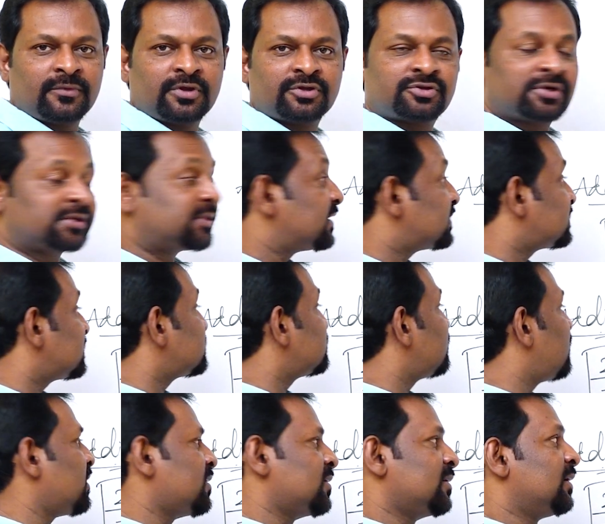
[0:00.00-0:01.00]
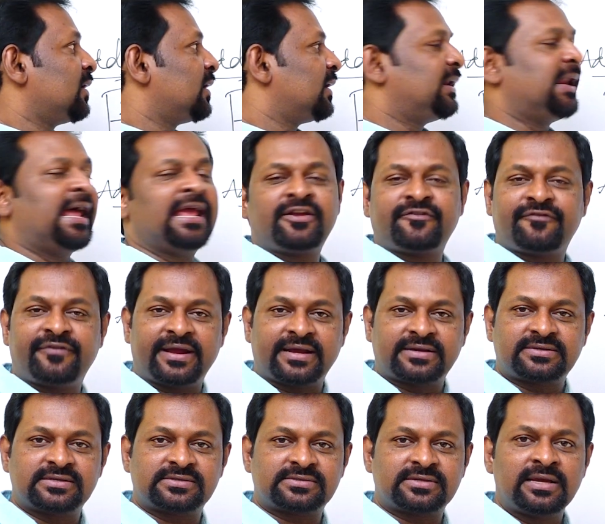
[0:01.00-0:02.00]
So this is what like
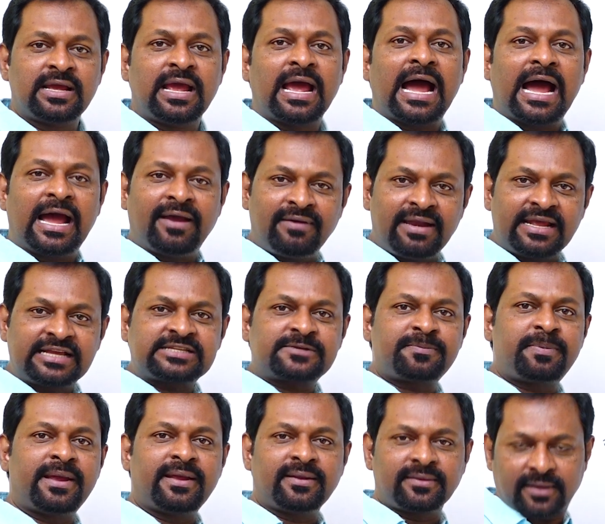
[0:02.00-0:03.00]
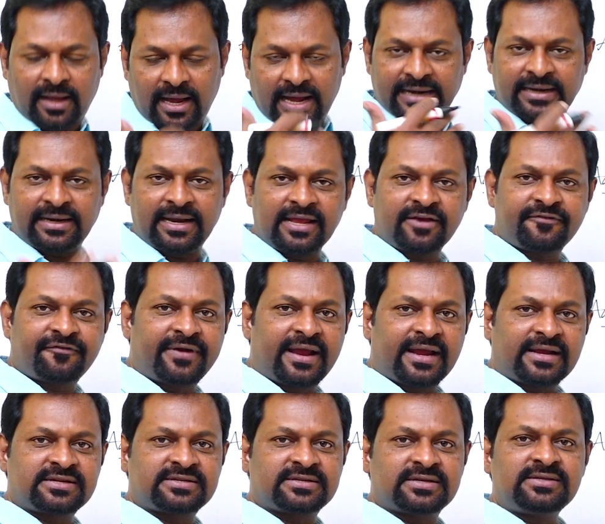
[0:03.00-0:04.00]
fractions. I will explain the unlike
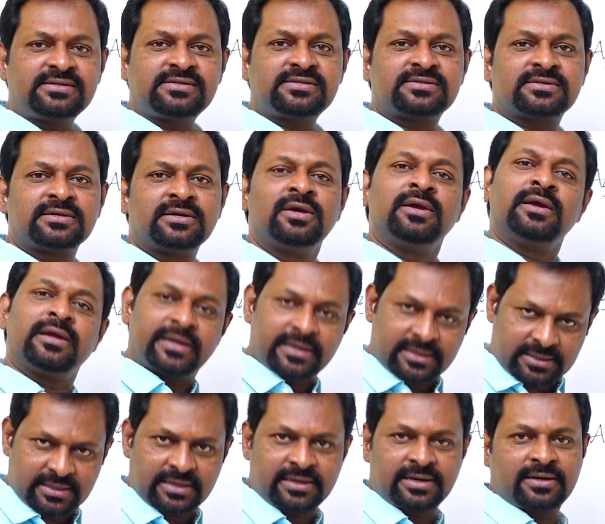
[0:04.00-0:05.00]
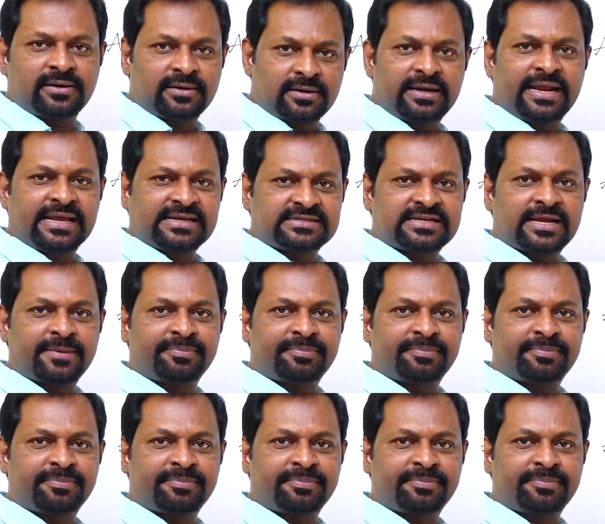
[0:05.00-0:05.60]
fractions in the next